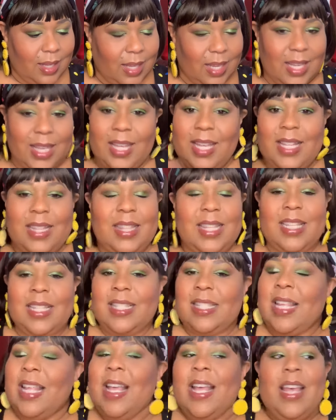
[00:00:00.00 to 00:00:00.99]

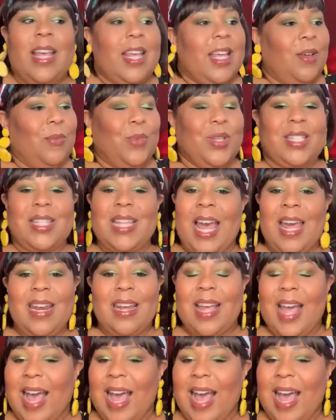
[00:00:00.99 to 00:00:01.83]
This was not a